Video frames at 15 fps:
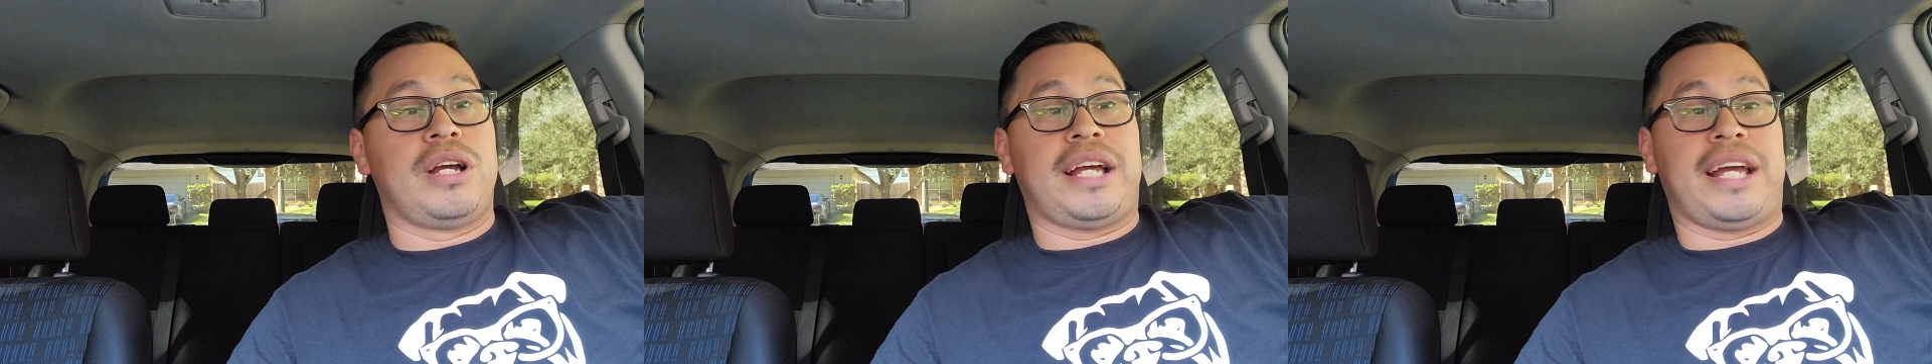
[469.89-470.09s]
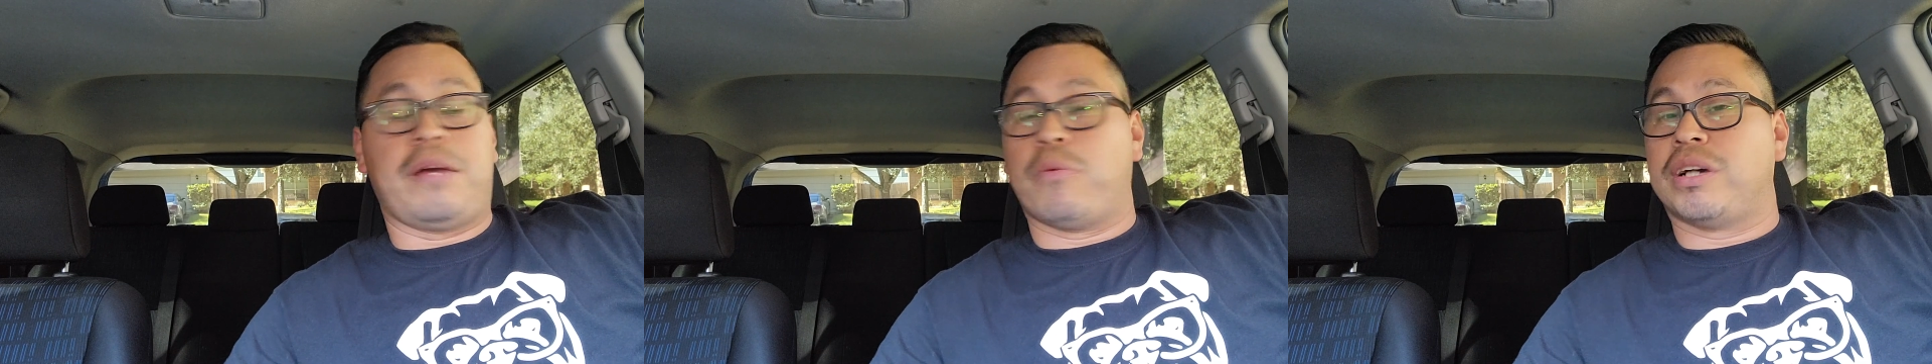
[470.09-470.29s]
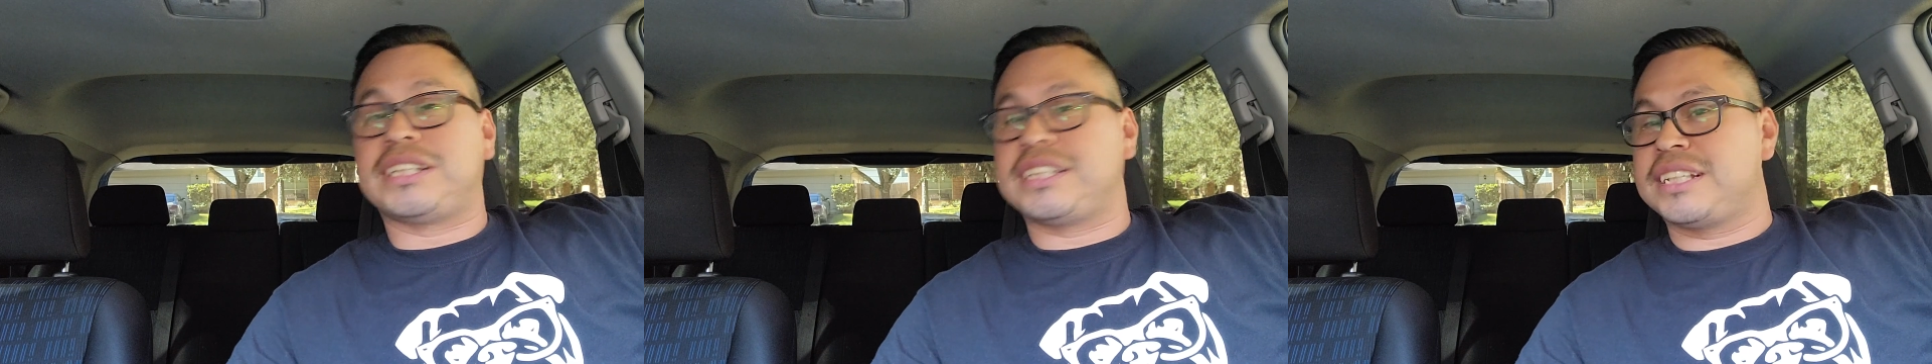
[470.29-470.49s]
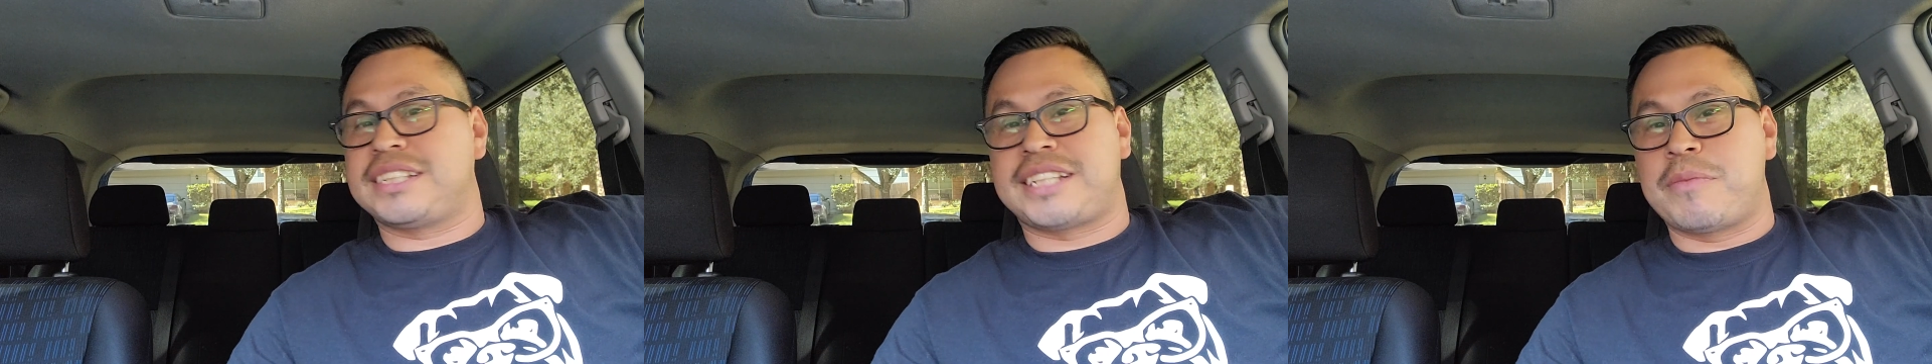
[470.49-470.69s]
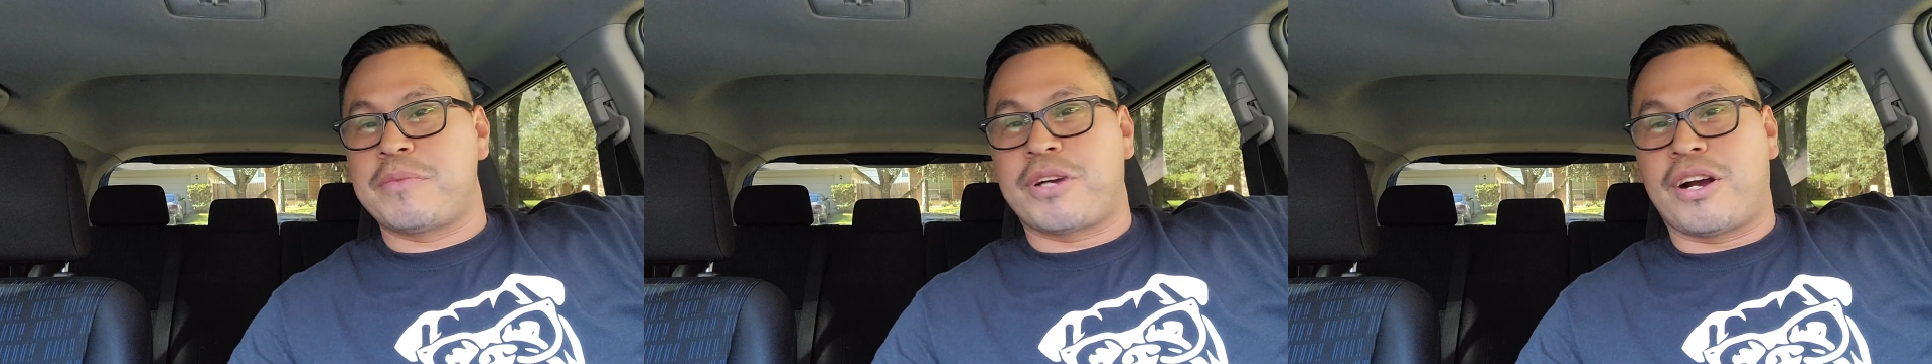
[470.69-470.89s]
it wasn't the
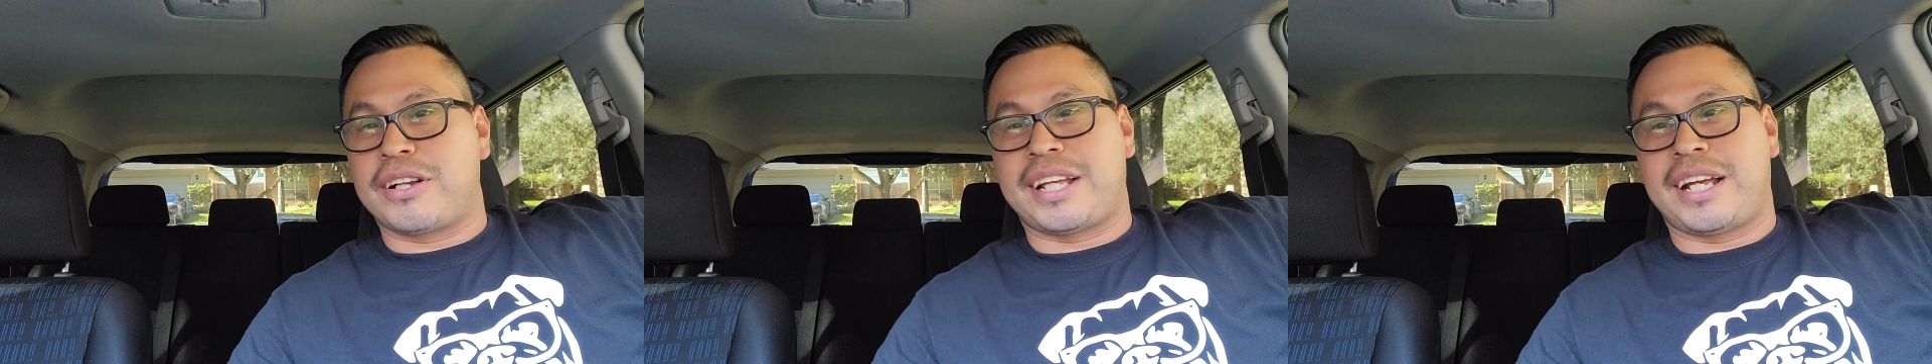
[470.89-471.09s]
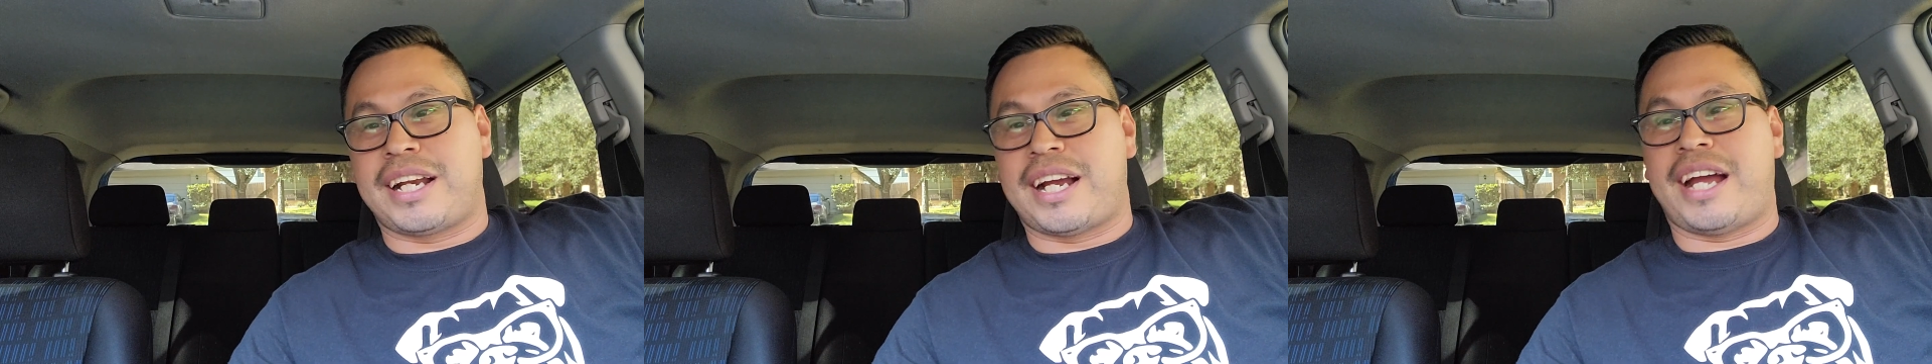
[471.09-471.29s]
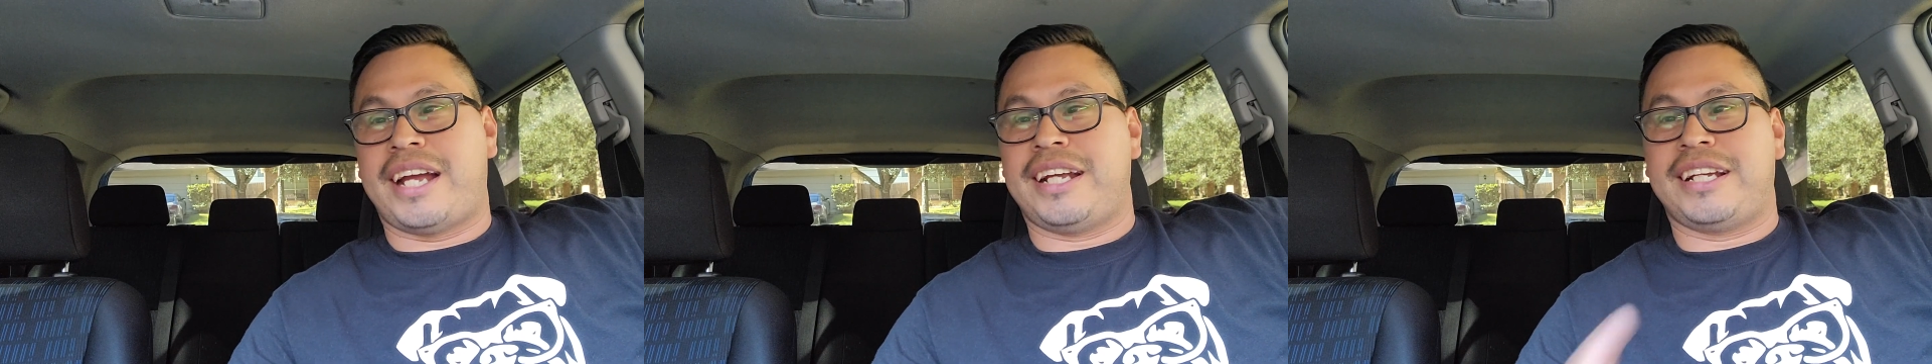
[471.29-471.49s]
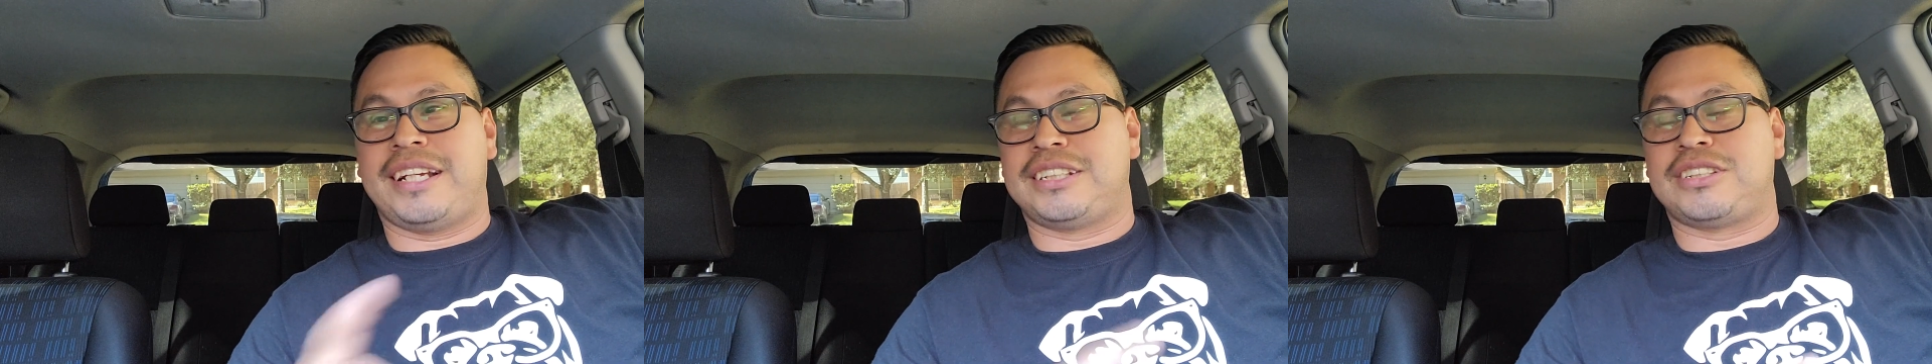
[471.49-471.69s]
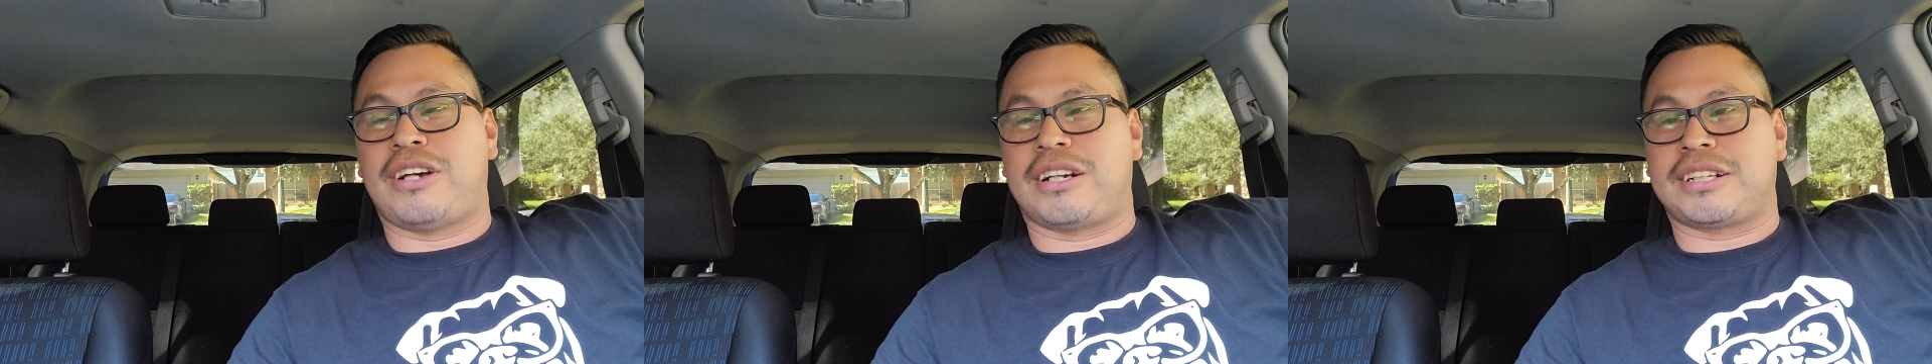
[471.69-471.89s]
same car that I
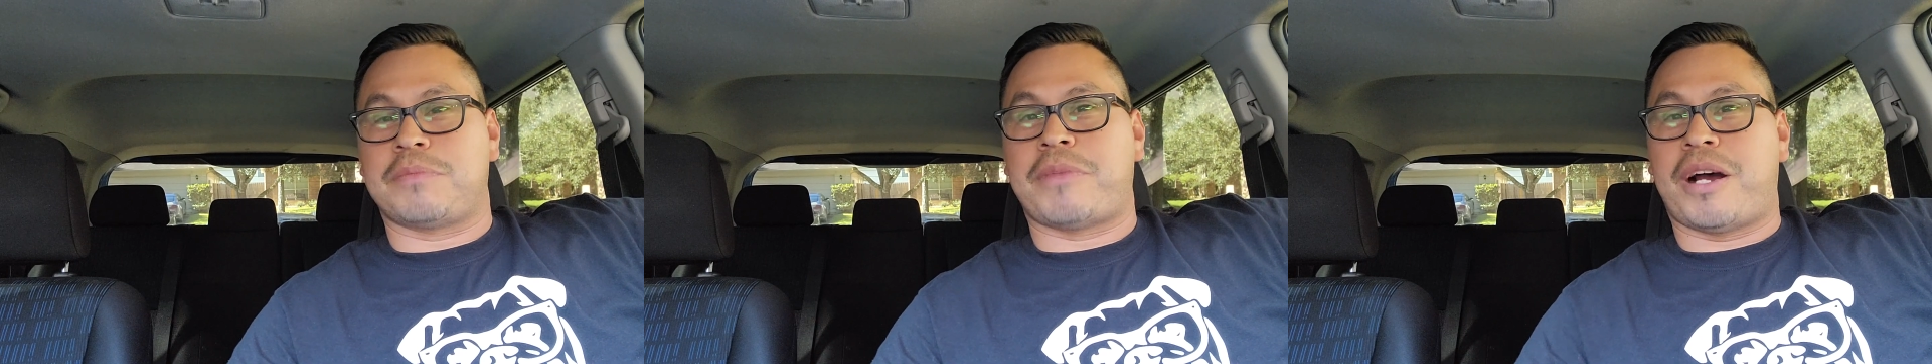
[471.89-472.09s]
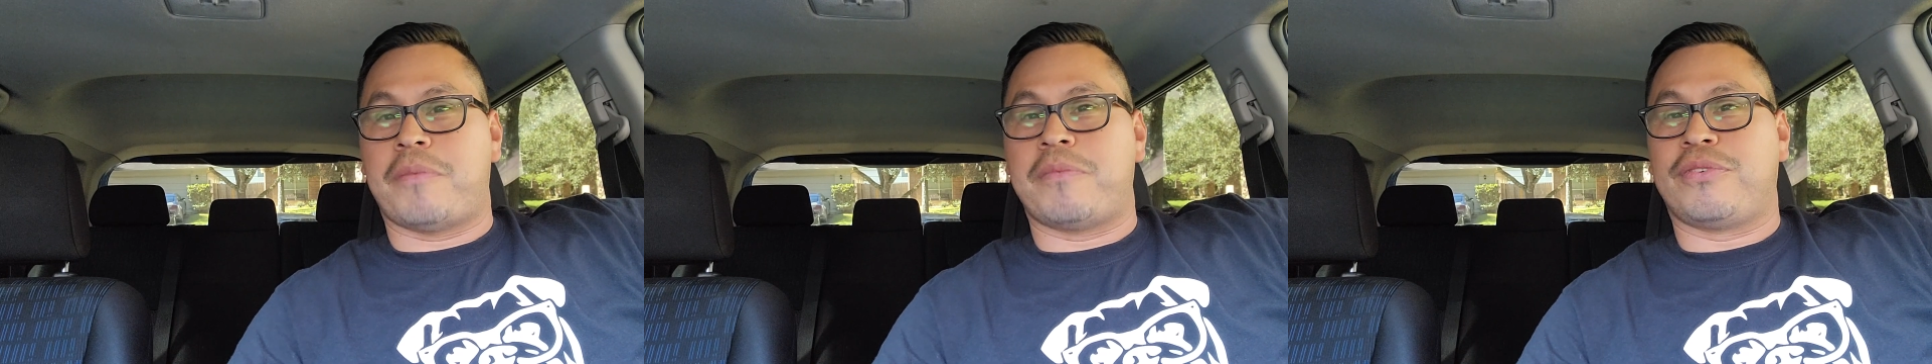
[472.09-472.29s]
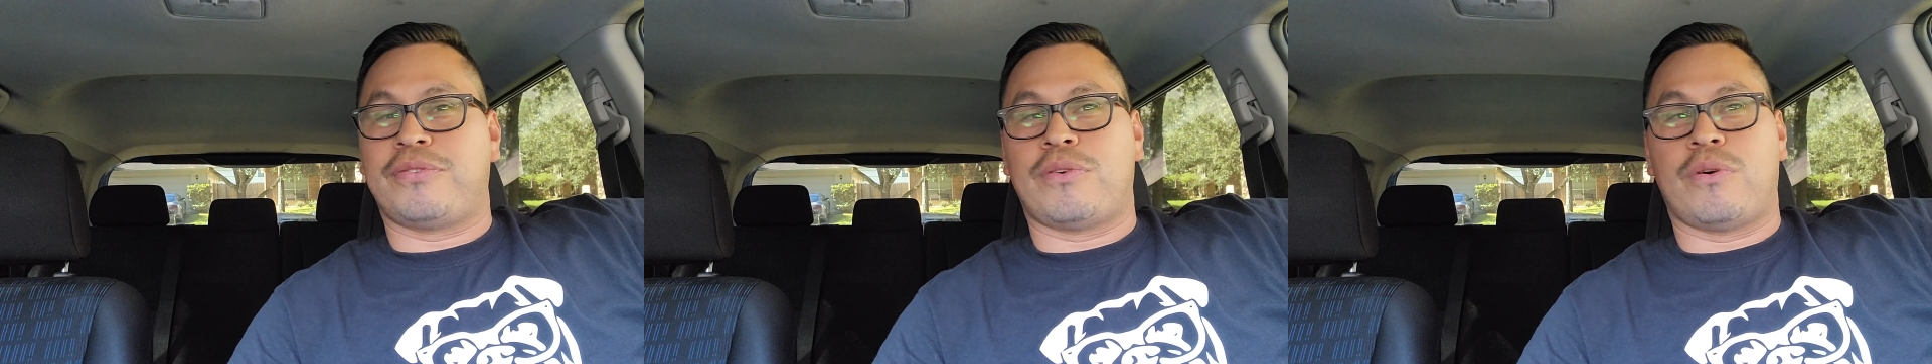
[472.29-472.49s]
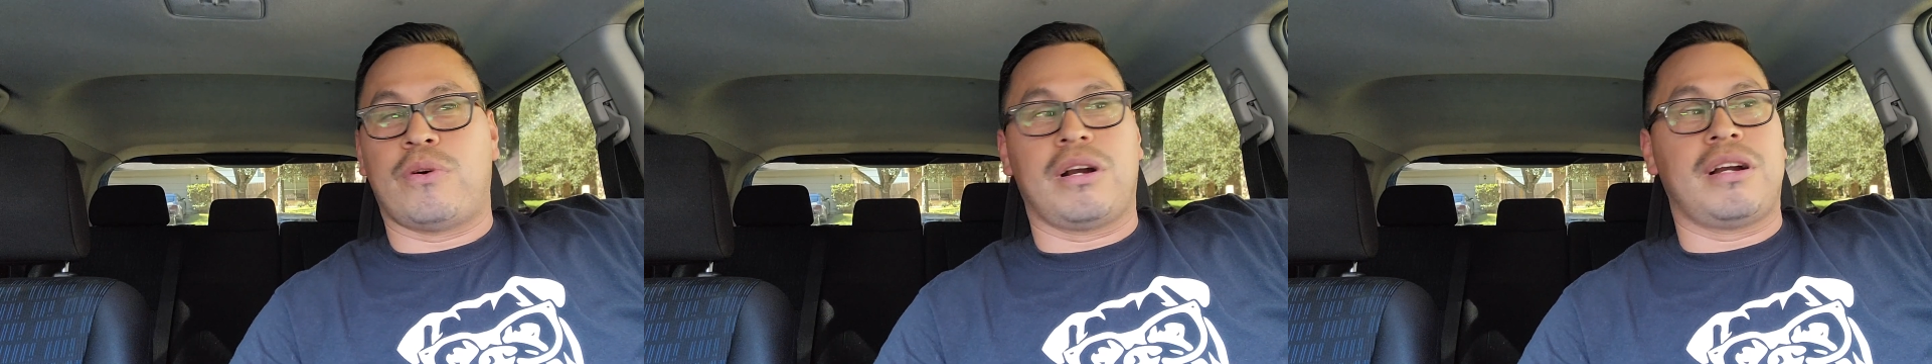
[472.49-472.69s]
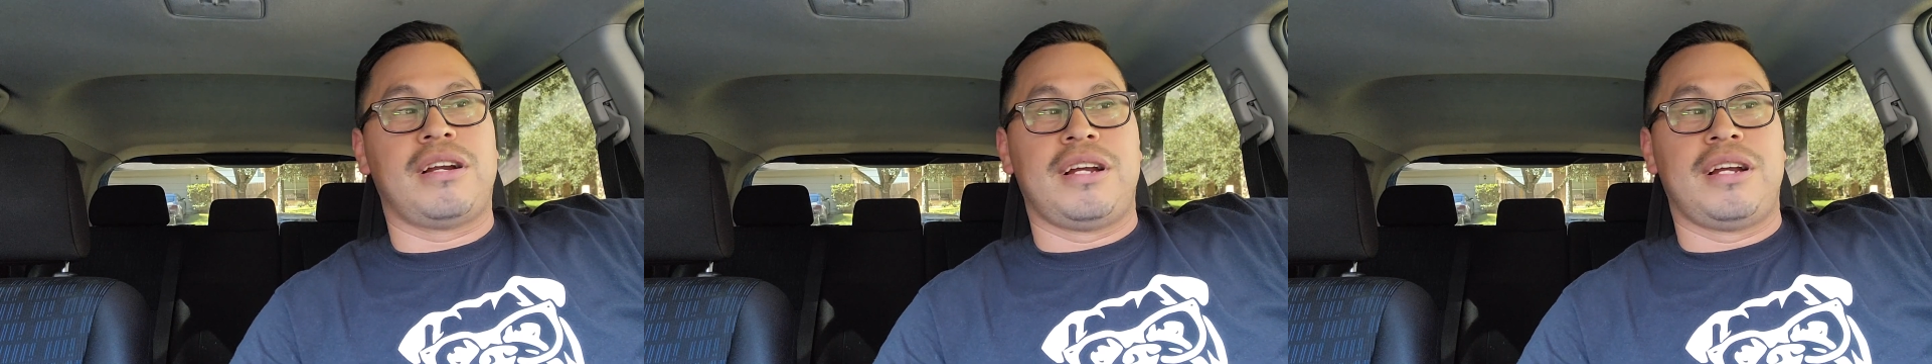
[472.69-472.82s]
had talked about before.